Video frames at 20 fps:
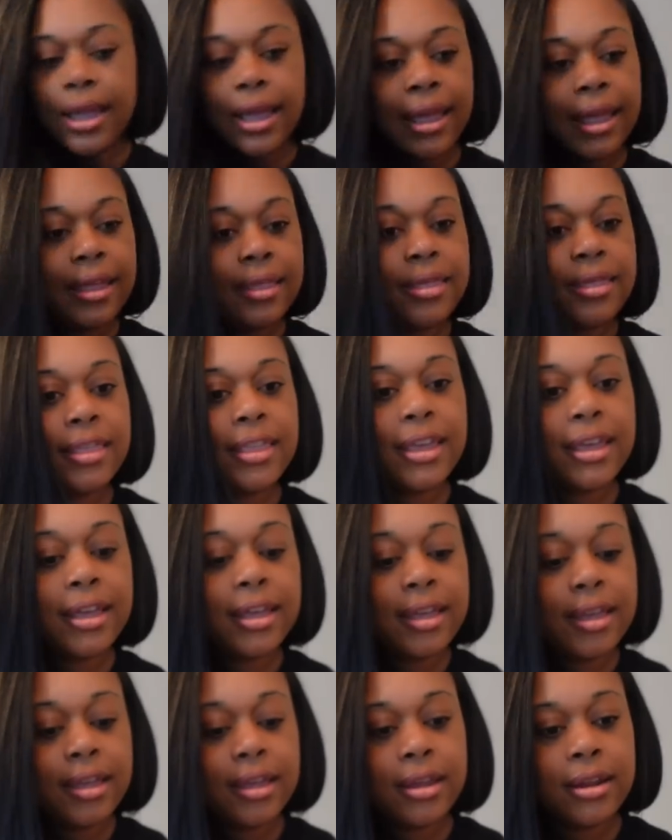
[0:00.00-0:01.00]
And
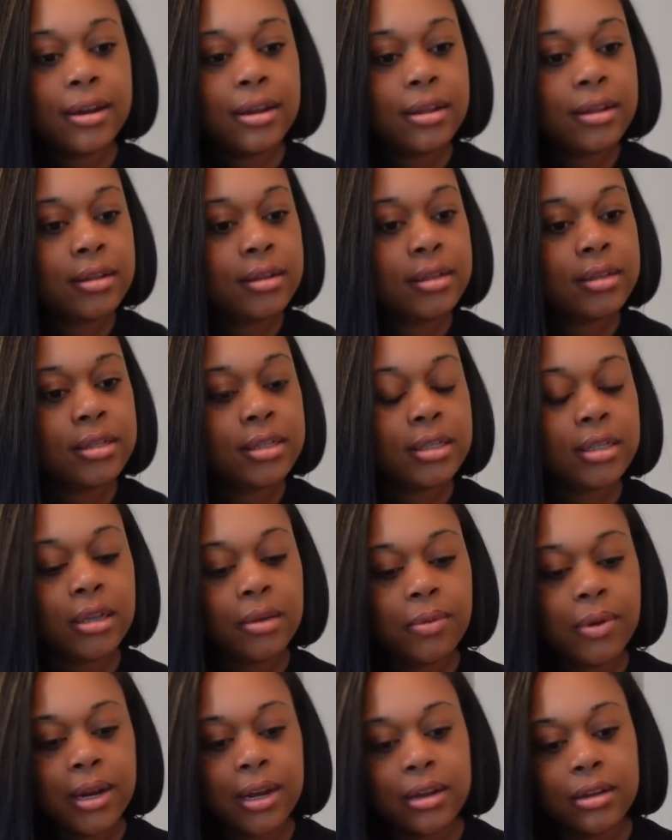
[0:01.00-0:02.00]
then, let's see,
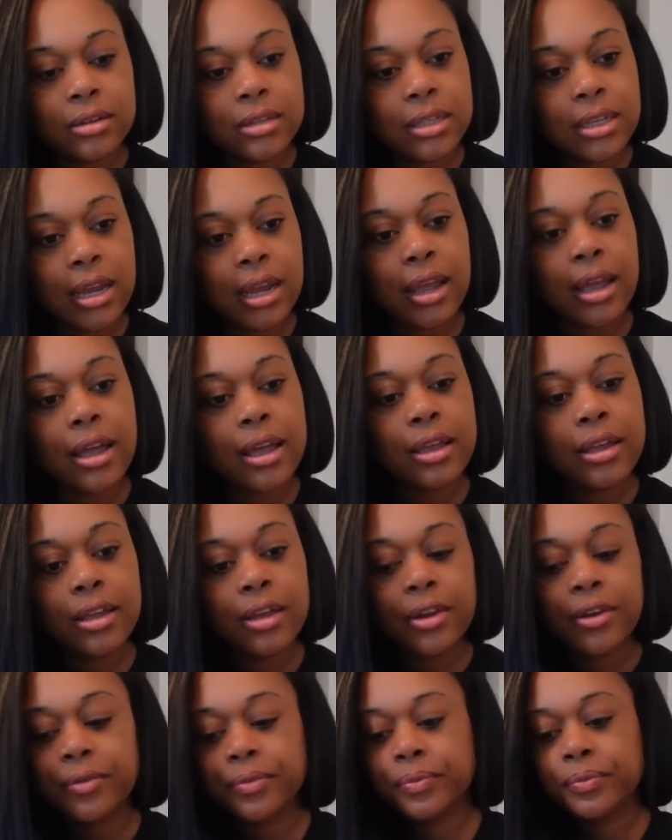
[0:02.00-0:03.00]
what else I got
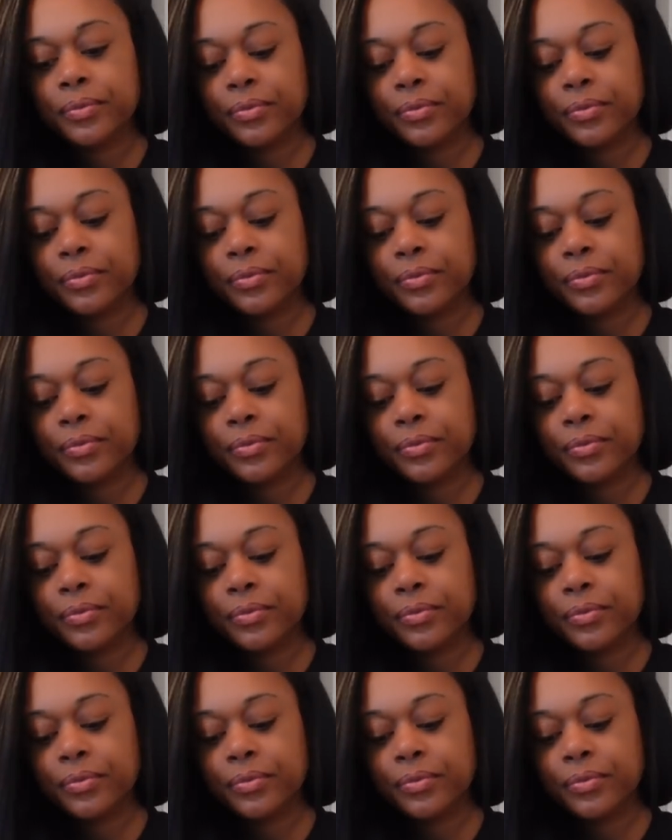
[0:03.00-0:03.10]
here?